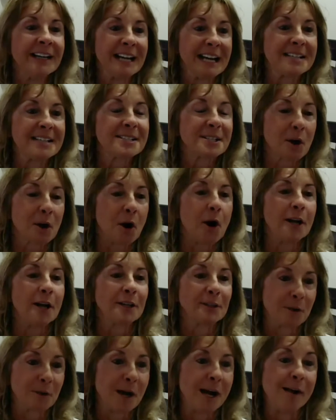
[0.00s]
is
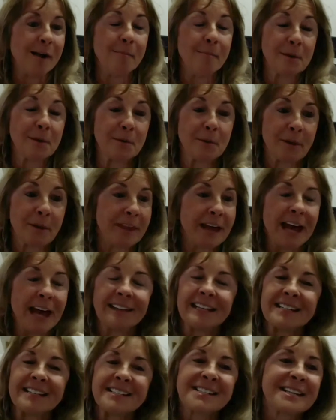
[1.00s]
going to help you with
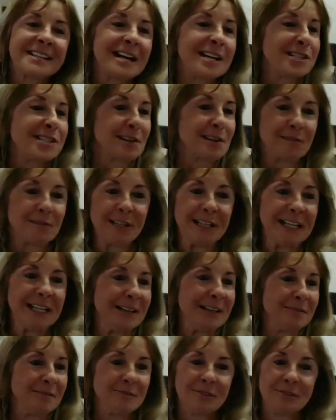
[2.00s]
that. It's such a relief.